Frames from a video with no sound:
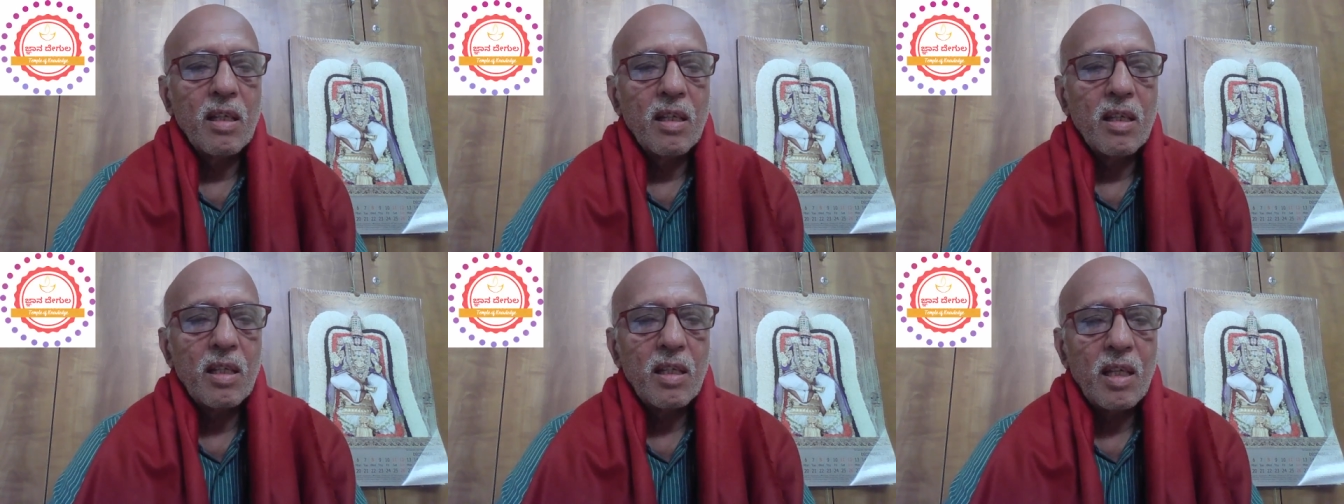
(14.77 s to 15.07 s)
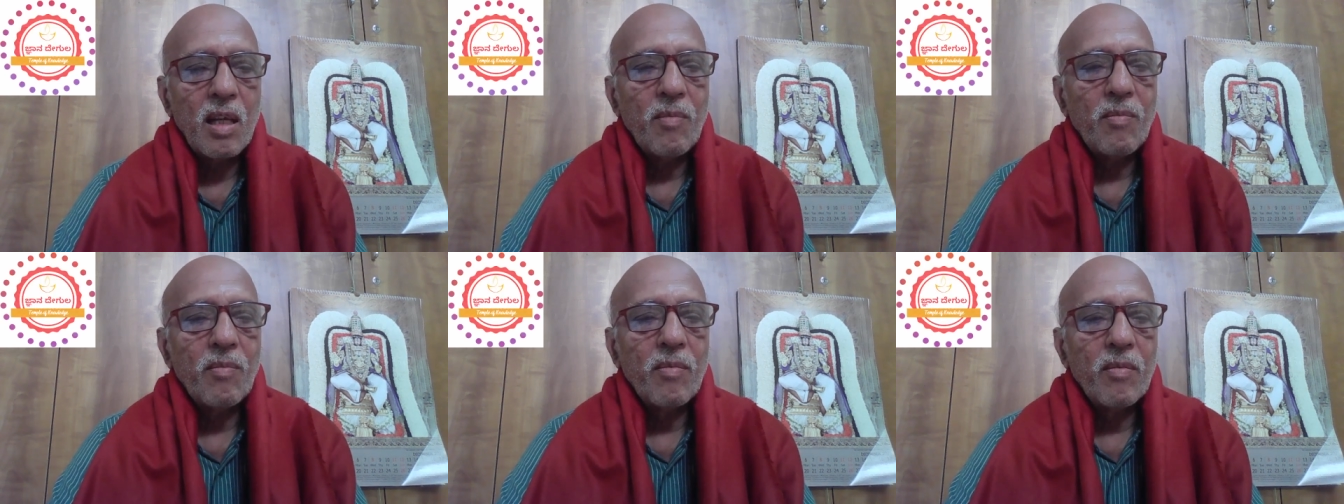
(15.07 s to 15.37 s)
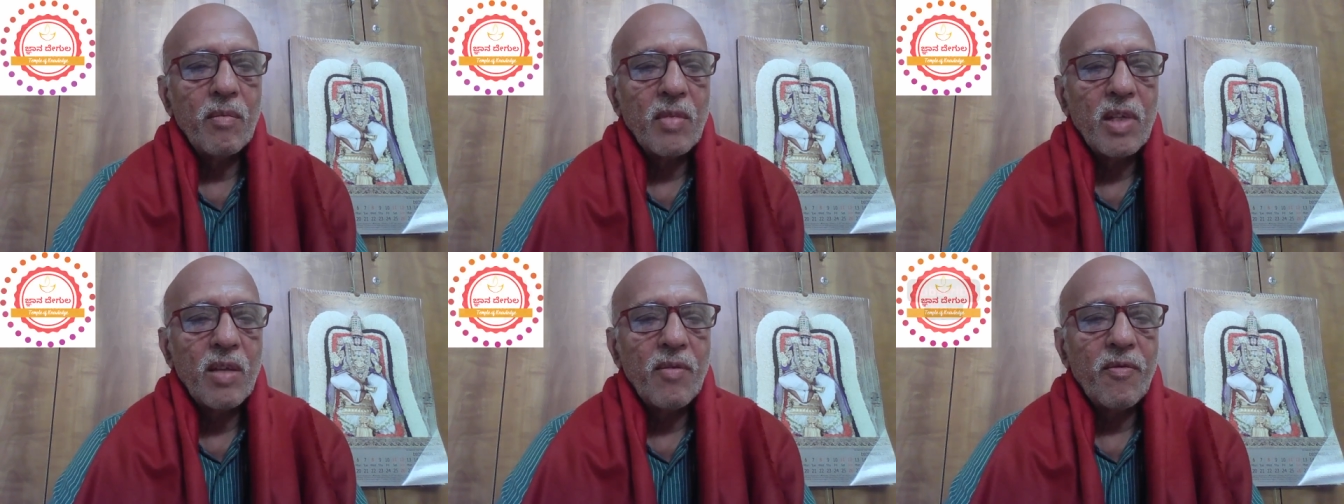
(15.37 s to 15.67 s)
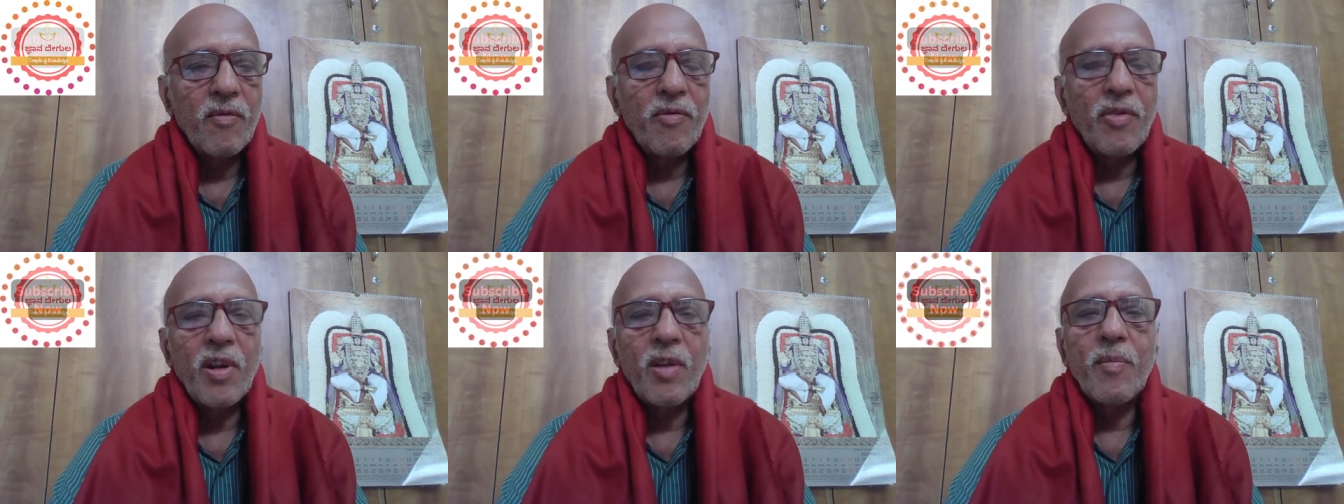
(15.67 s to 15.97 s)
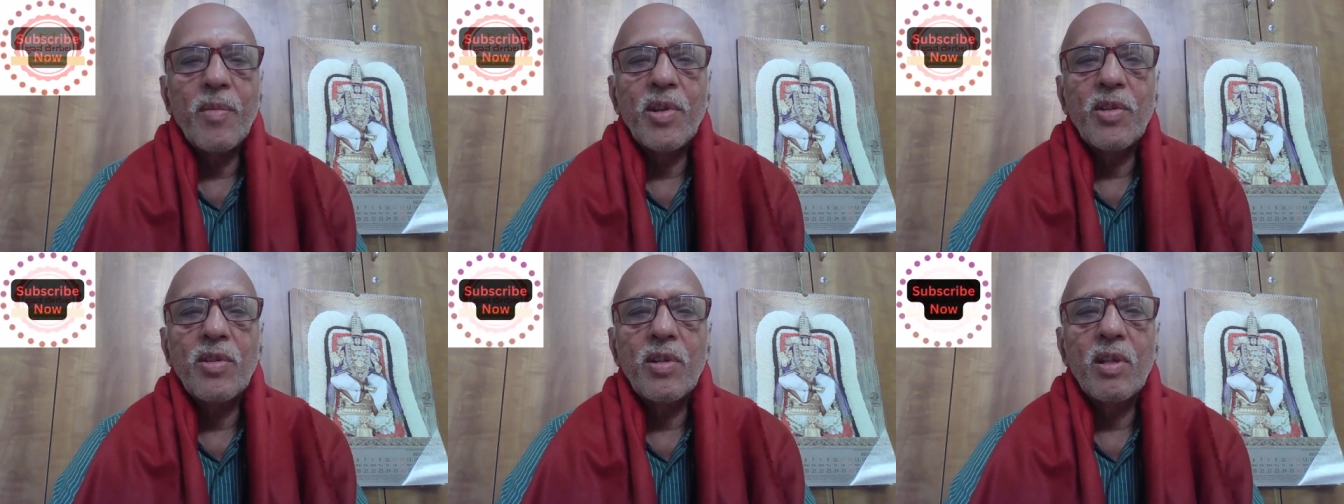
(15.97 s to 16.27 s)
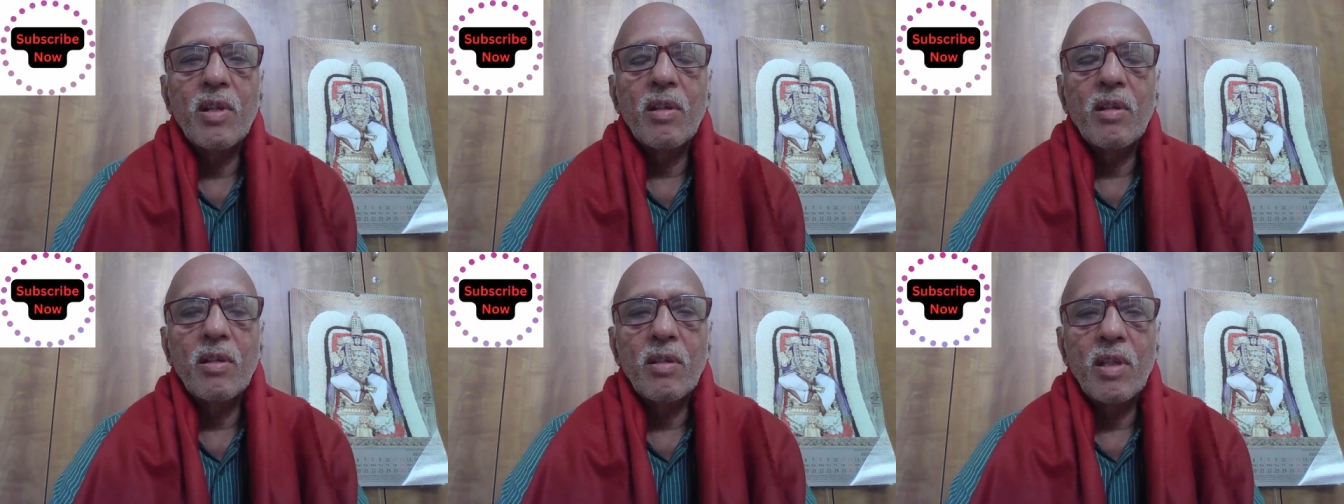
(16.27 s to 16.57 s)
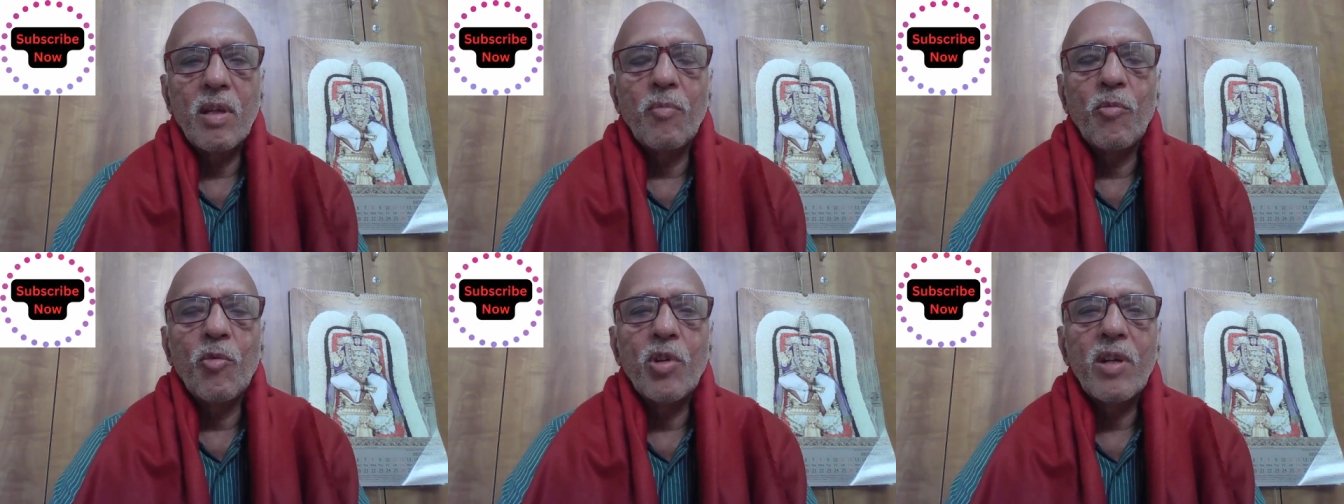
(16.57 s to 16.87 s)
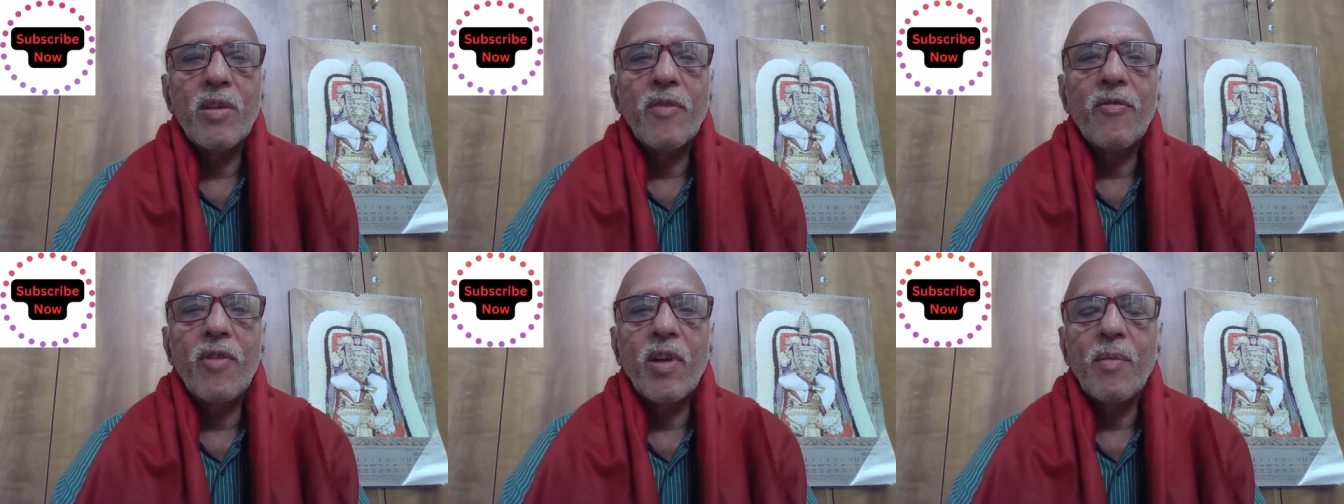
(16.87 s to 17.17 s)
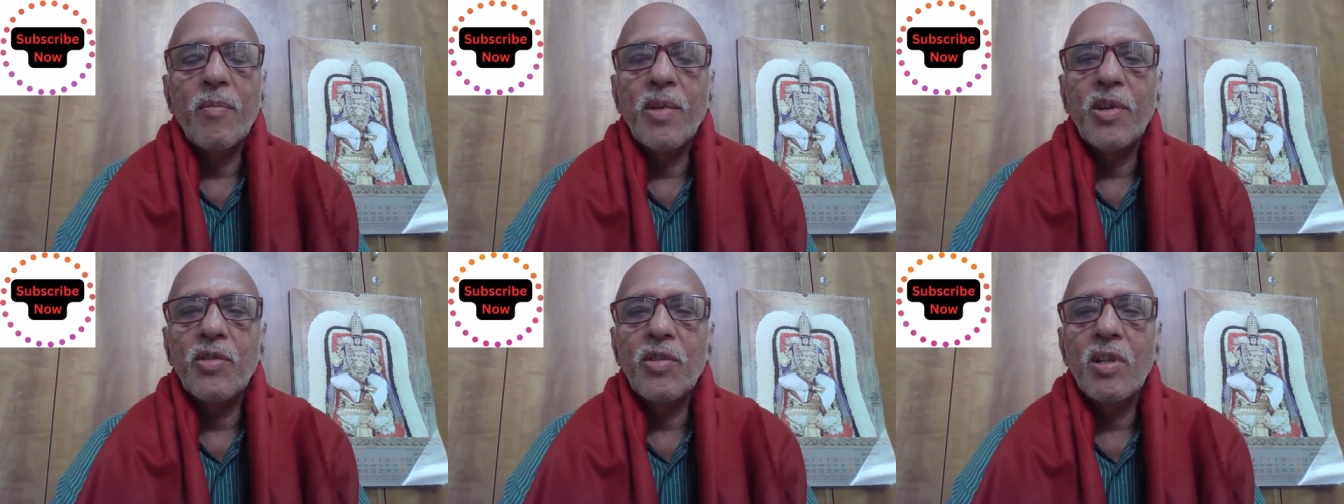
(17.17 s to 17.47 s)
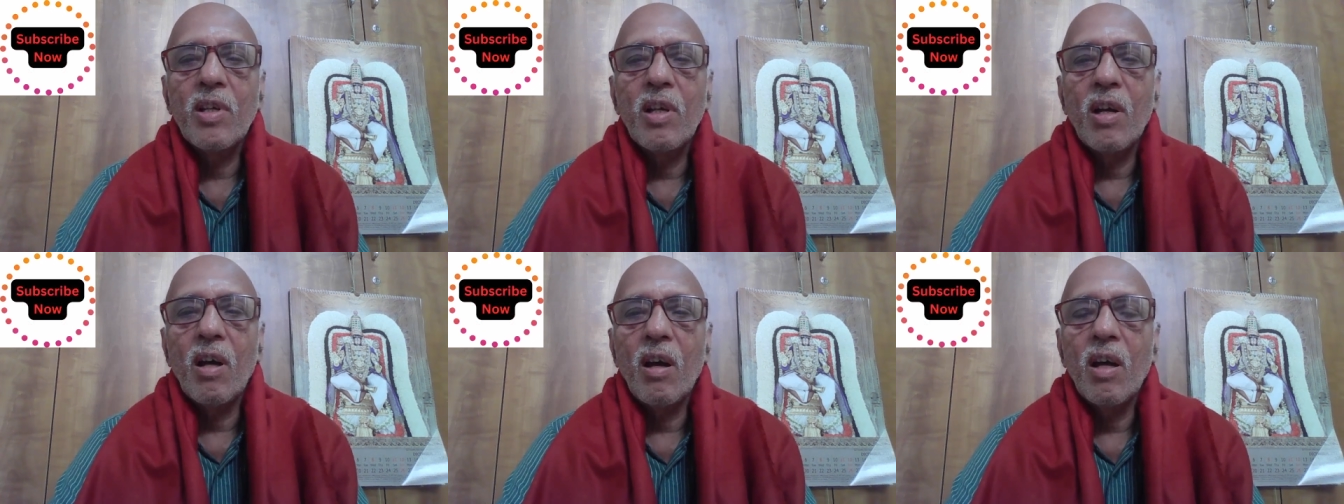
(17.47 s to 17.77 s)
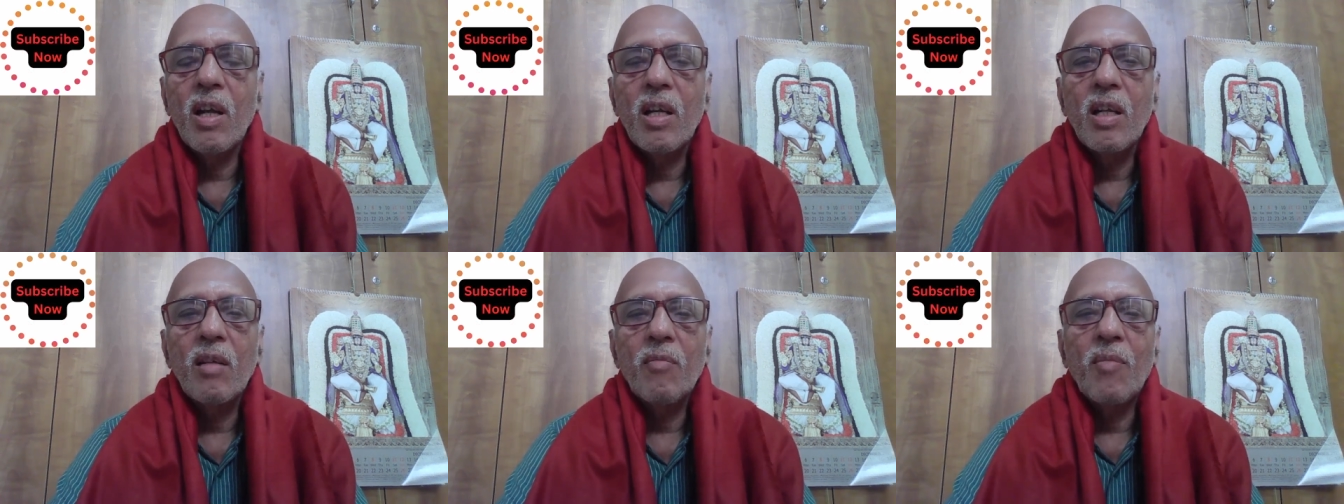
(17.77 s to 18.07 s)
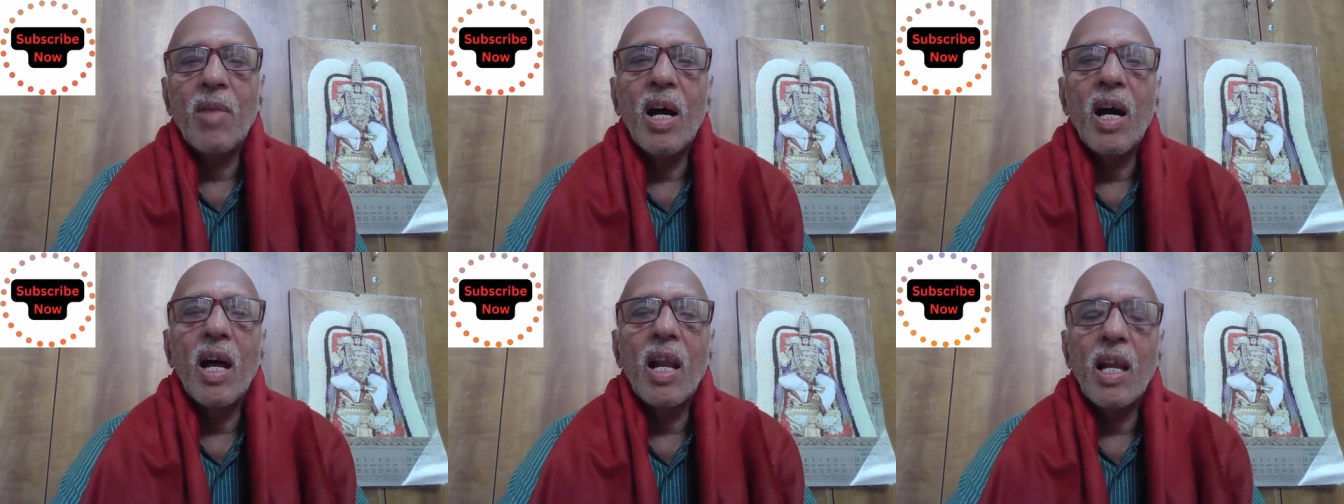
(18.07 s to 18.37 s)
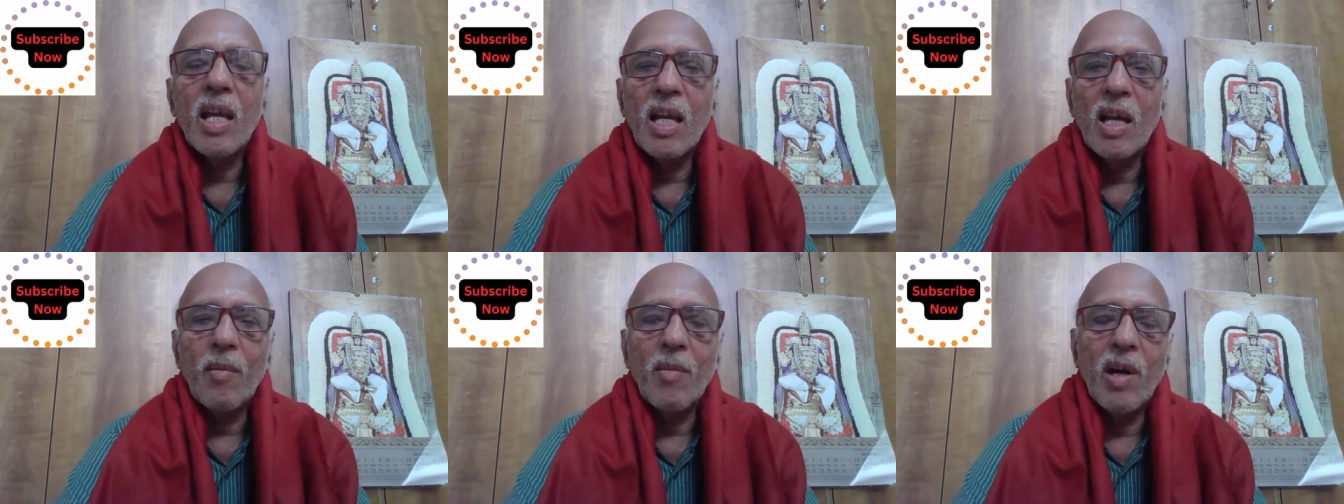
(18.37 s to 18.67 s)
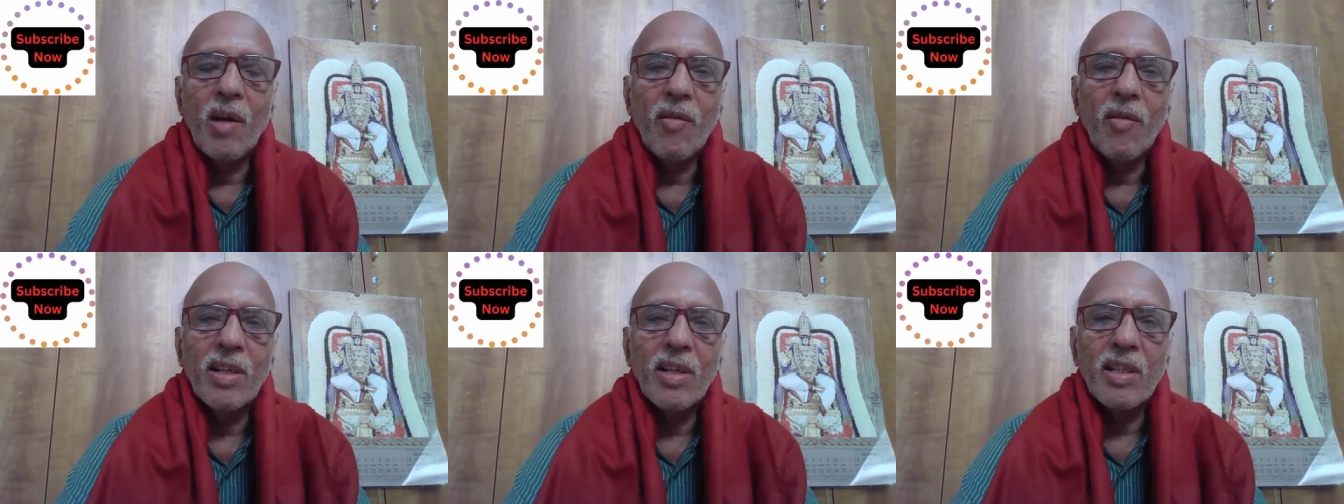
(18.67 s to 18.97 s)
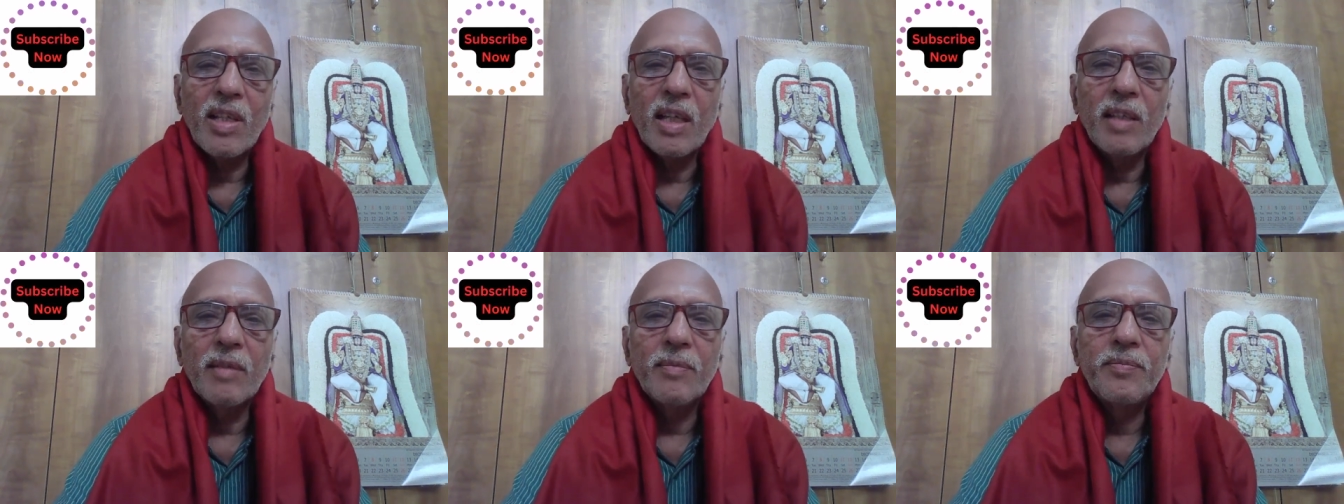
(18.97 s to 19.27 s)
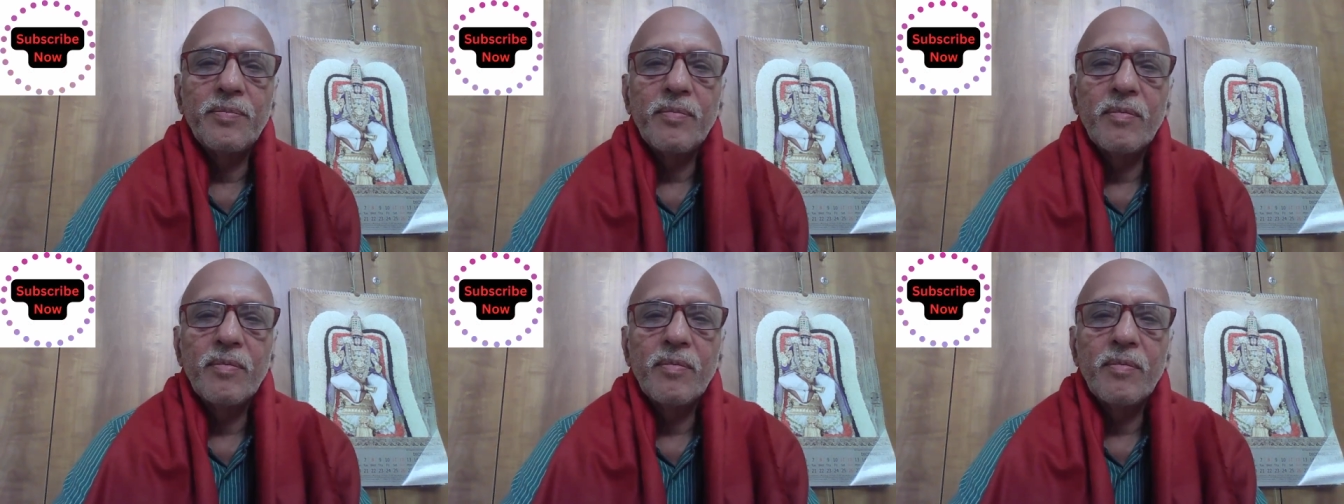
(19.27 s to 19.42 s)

some information, some more information on Mahalaya Amavasya.